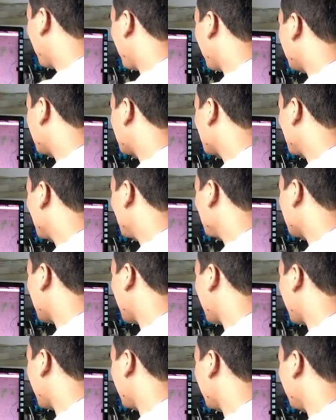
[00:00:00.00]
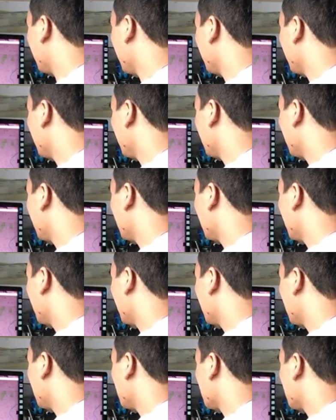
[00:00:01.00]
But it's 210.
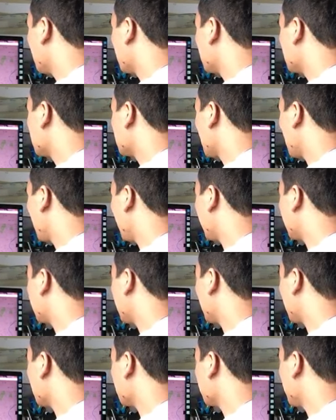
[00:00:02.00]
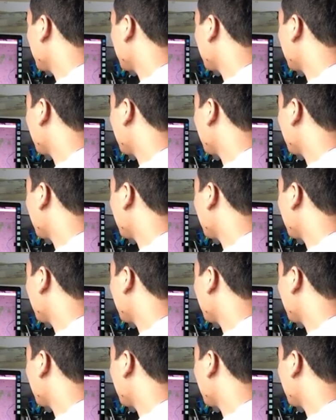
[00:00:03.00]
So it tells me